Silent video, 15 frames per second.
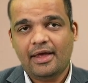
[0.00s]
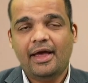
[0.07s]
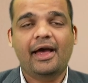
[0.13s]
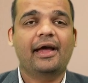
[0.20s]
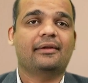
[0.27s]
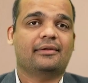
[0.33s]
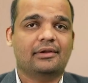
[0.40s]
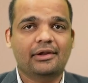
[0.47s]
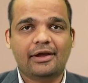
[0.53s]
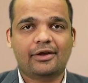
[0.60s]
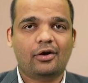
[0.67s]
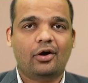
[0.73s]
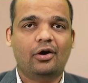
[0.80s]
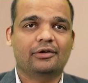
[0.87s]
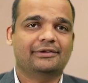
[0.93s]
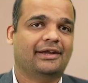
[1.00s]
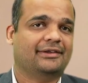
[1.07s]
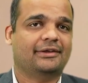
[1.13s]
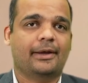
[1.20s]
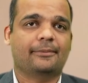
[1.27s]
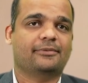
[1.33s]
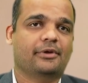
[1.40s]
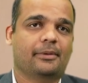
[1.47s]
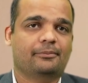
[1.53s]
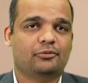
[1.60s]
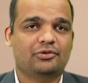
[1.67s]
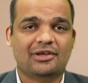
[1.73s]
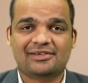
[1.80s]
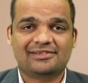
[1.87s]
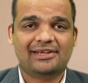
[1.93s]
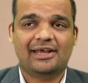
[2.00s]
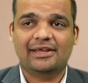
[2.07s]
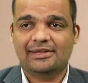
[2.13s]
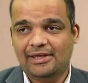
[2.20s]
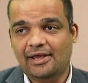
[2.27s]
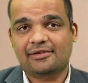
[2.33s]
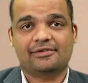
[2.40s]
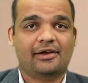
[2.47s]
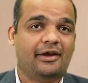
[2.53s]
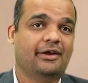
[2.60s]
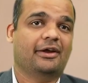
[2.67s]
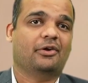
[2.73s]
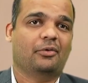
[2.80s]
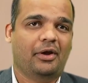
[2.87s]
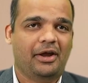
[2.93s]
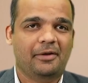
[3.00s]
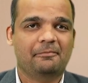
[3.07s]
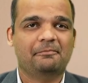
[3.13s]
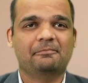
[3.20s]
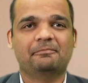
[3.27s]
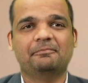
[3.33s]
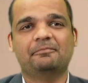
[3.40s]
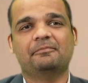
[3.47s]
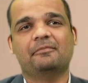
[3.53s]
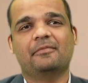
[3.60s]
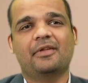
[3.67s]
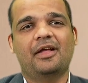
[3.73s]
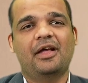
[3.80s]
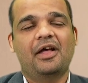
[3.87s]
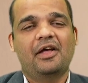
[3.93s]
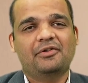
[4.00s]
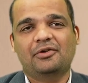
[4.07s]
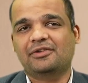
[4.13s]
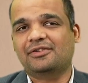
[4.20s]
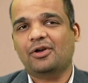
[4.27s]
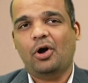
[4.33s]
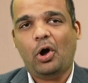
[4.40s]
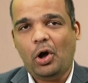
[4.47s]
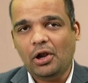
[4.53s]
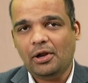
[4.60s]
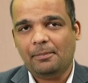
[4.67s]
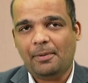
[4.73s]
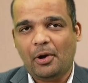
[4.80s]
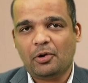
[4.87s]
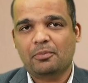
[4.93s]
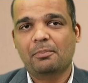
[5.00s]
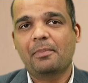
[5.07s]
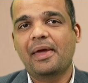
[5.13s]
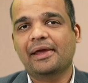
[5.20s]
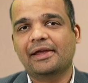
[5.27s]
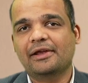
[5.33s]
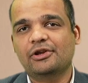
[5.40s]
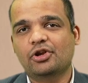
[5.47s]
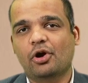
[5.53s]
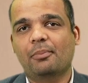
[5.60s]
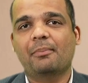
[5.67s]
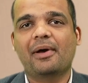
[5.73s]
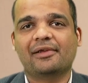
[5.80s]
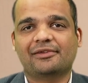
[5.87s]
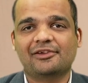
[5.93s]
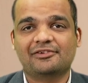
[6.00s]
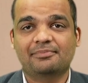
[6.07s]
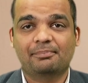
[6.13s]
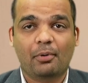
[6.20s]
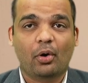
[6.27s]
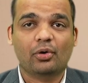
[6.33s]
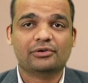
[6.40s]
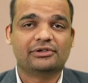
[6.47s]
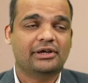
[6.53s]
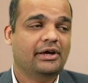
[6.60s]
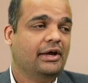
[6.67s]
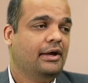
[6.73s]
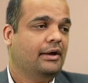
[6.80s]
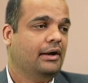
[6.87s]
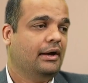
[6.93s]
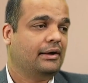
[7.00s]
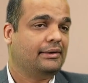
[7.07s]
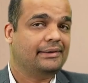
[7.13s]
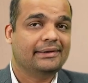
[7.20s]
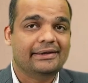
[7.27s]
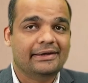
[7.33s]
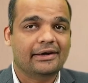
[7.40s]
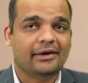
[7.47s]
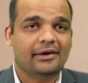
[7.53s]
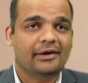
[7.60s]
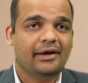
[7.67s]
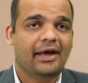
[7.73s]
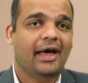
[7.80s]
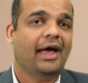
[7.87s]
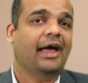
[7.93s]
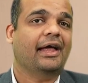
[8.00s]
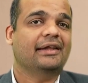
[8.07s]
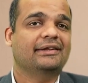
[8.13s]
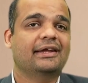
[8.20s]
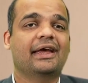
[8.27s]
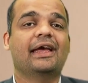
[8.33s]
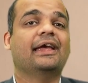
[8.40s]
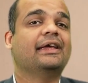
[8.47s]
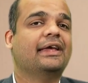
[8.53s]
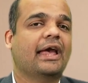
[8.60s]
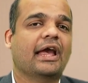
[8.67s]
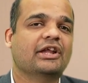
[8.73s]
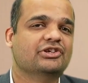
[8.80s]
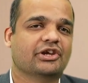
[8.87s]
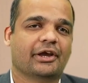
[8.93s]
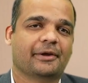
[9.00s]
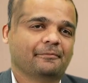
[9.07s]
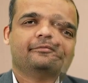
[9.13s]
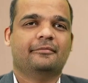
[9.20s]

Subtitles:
and click on that thumbs up to just say, yes, I agree. So it's all about making your message both clear and engaging.